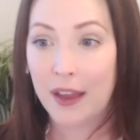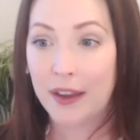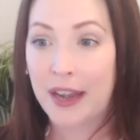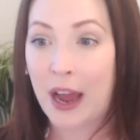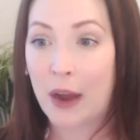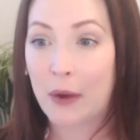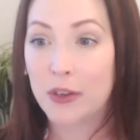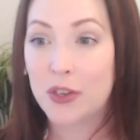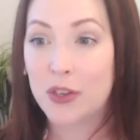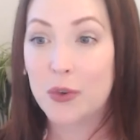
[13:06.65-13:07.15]

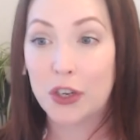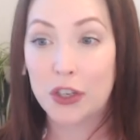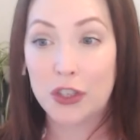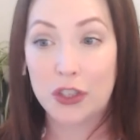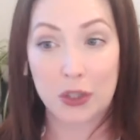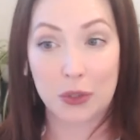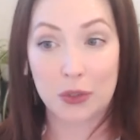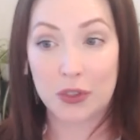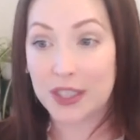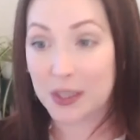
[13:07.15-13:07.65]
Now, you could
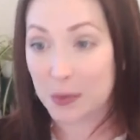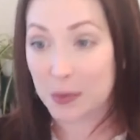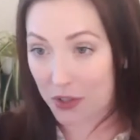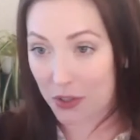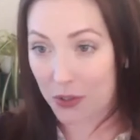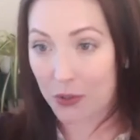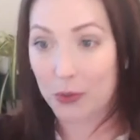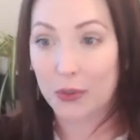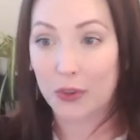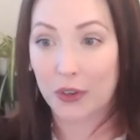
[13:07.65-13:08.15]
do this with
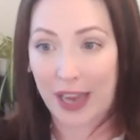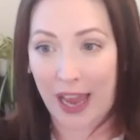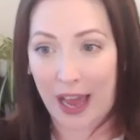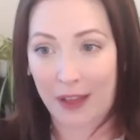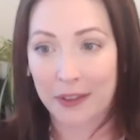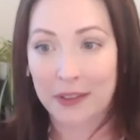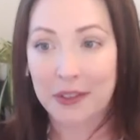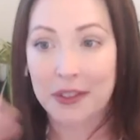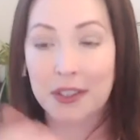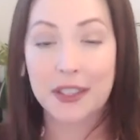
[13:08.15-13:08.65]
a Google
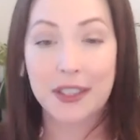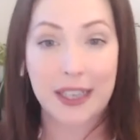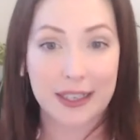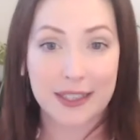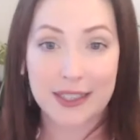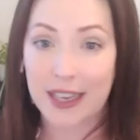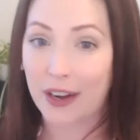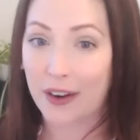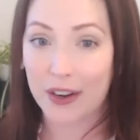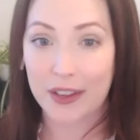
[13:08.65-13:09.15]
Calendar.
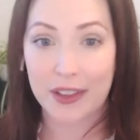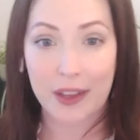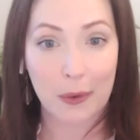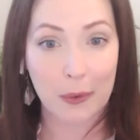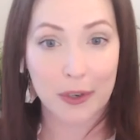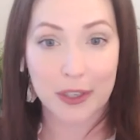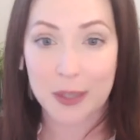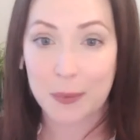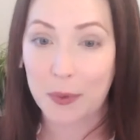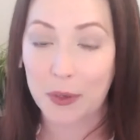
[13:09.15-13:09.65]
Yes, Carrie, that
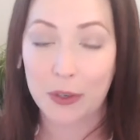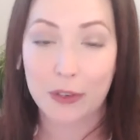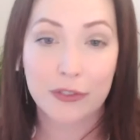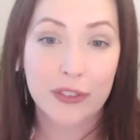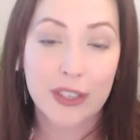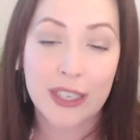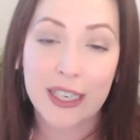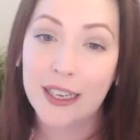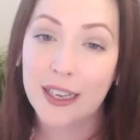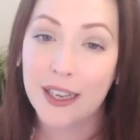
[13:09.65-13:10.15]
works
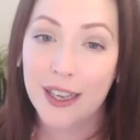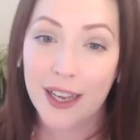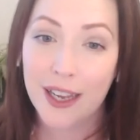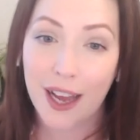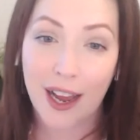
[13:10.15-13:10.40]
beautifully.